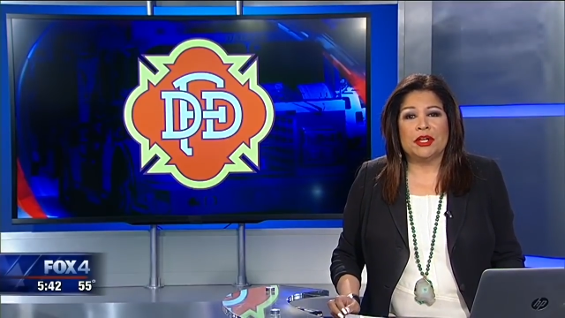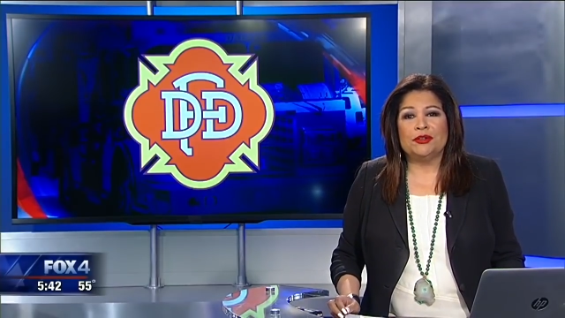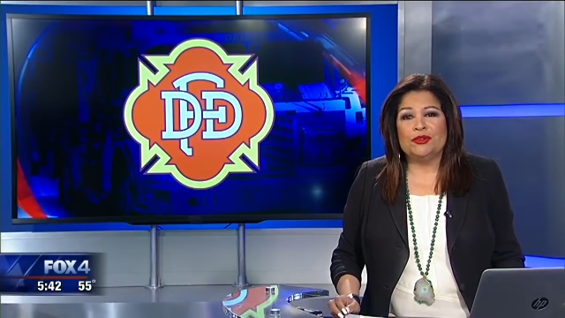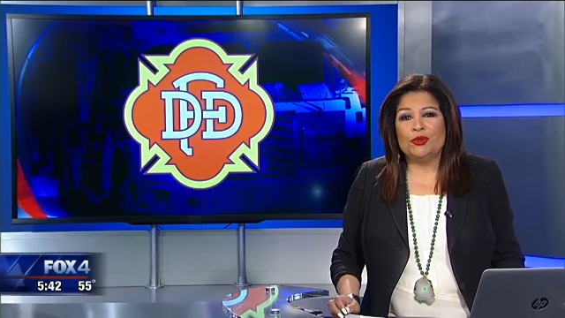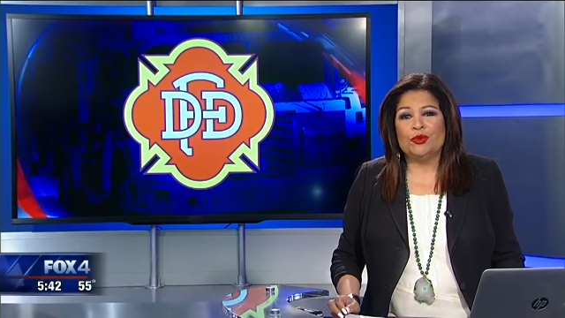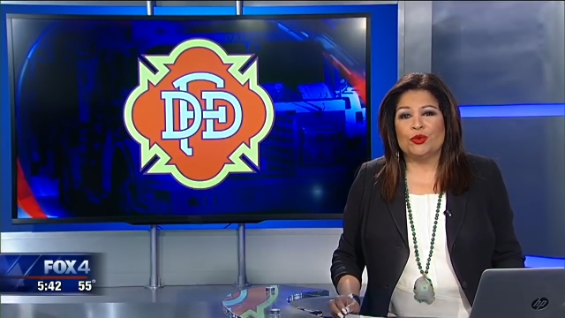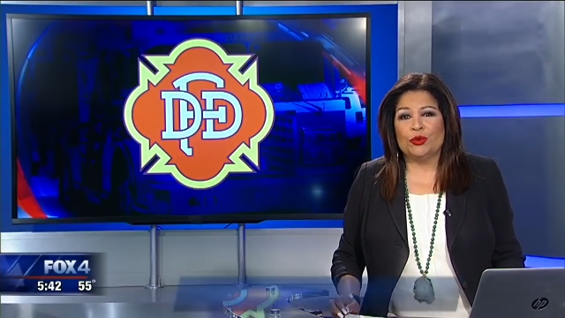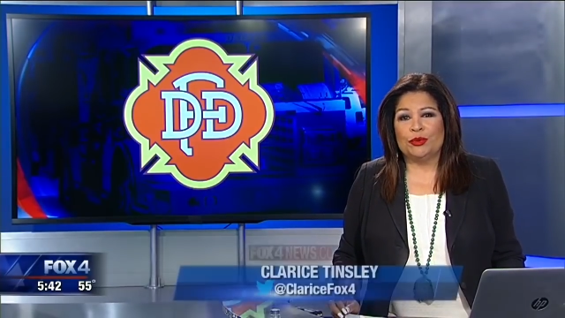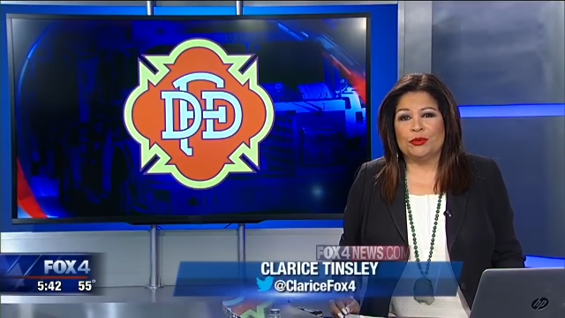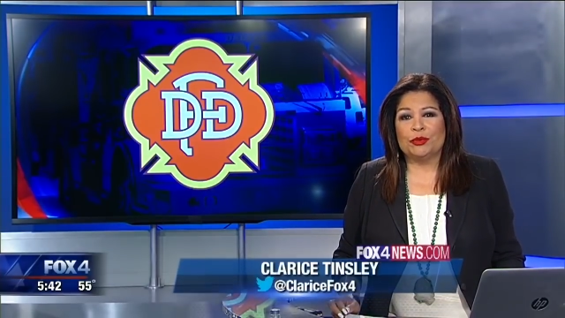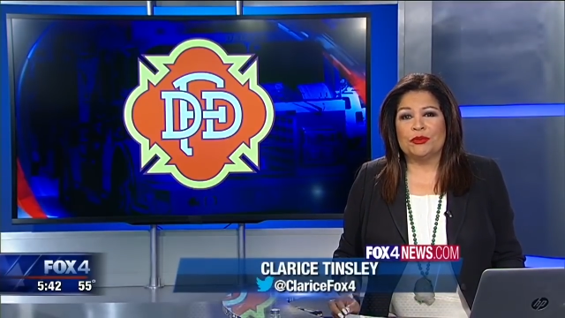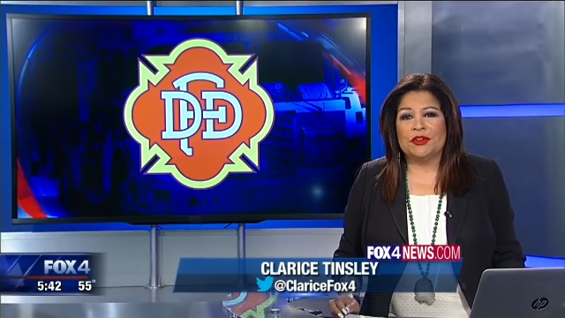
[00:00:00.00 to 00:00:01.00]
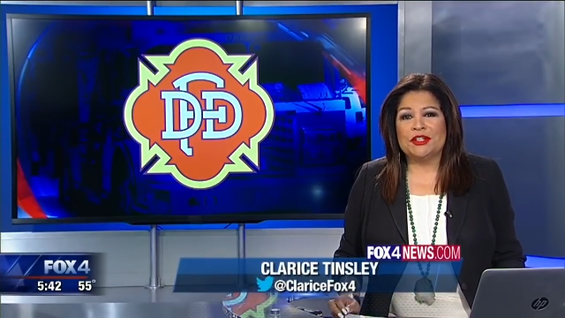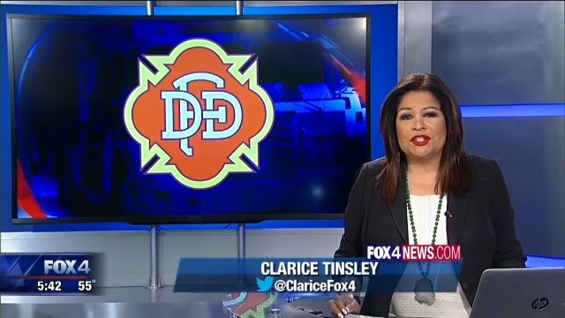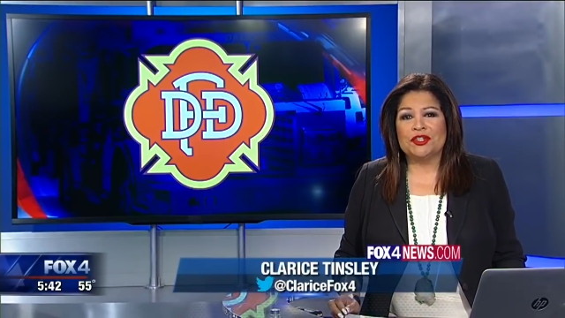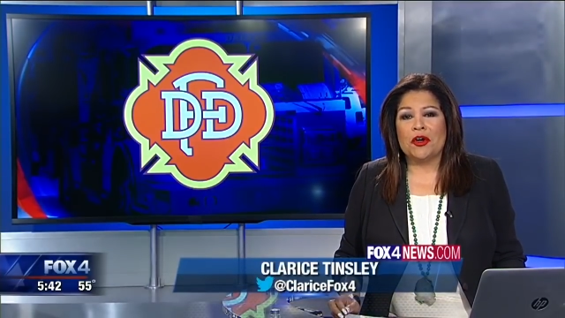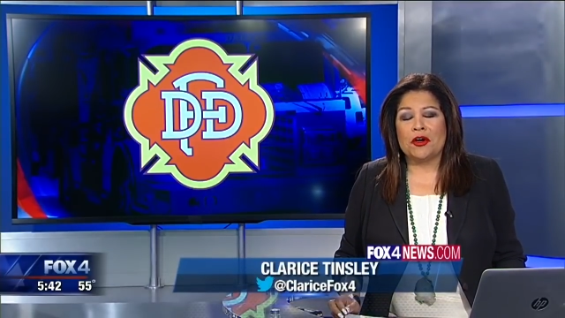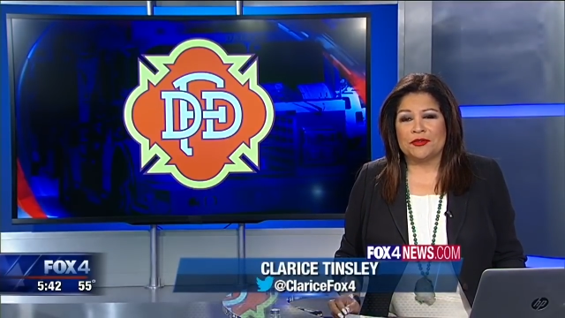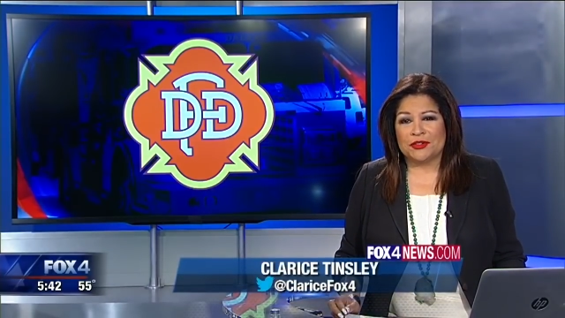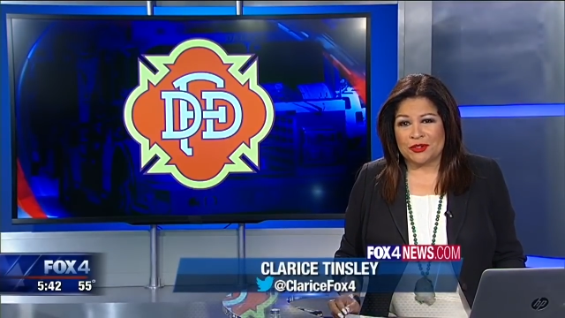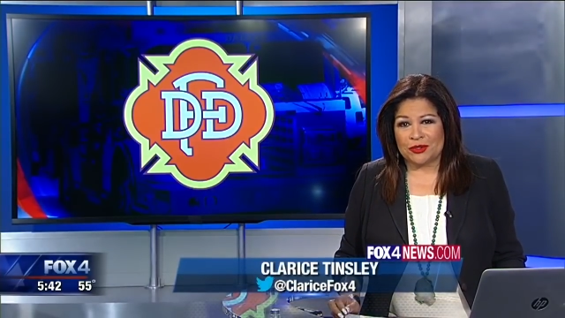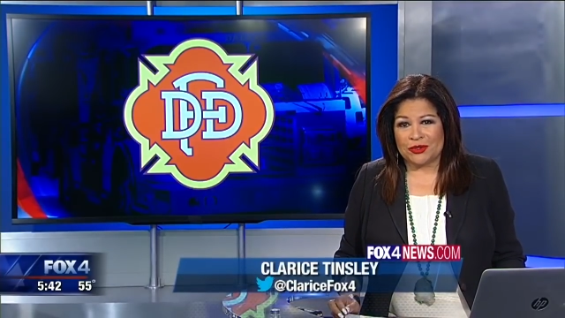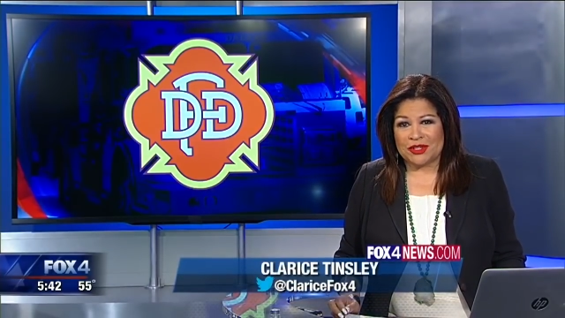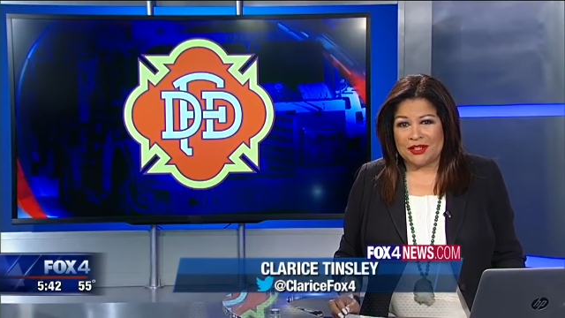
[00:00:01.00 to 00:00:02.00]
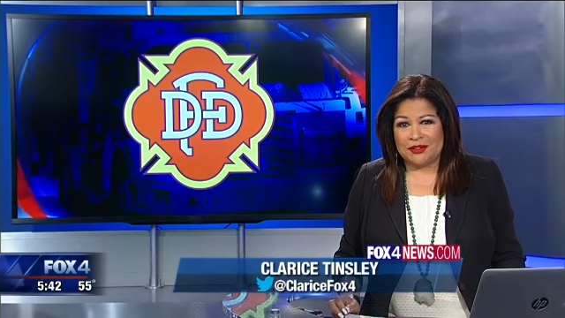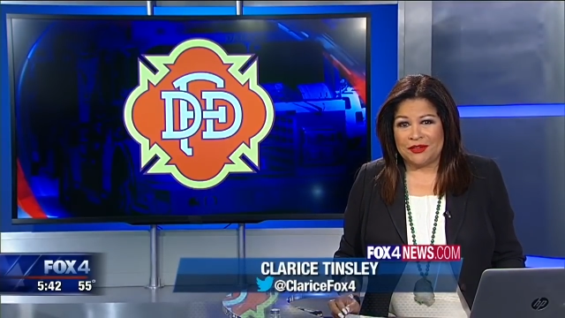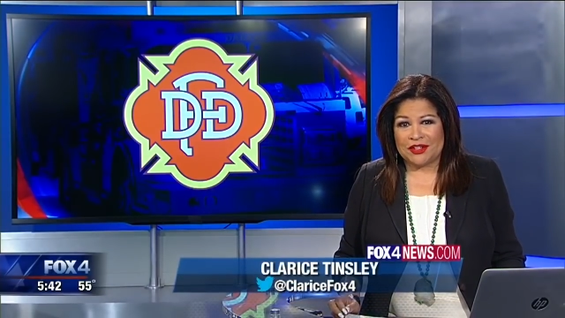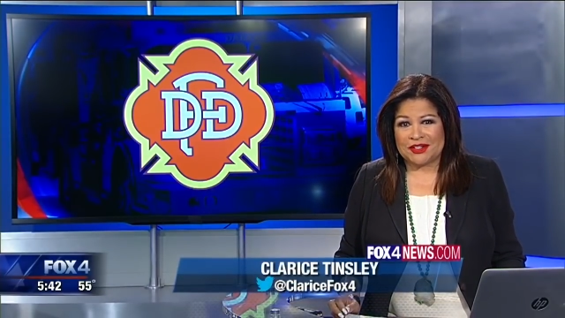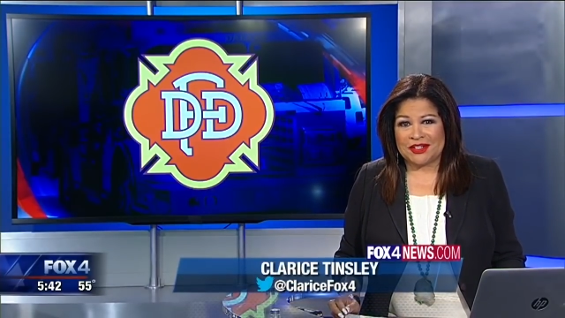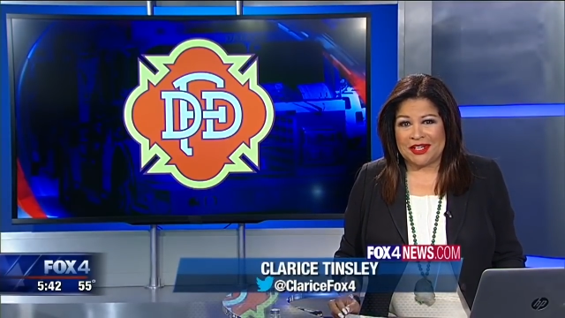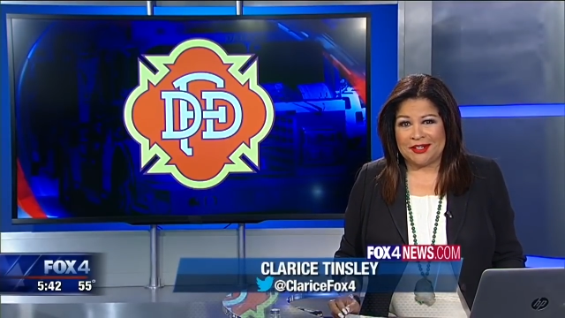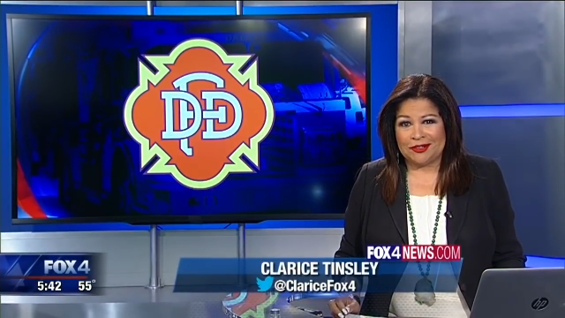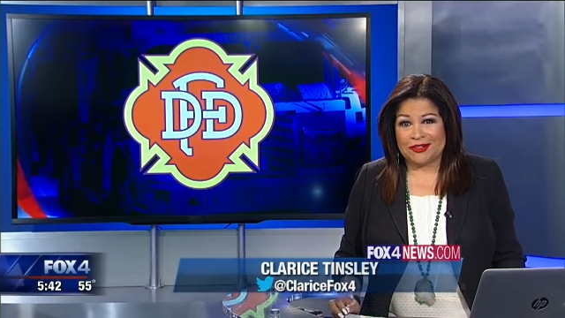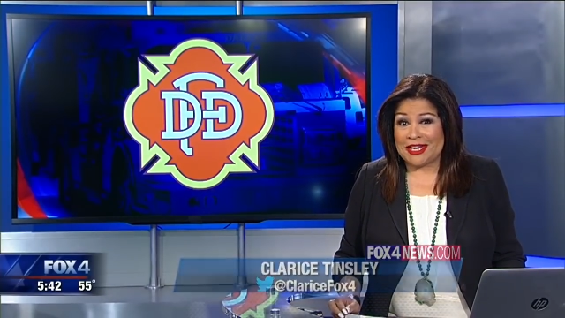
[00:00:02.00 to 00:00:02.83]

a new group of prevention officers and investigators,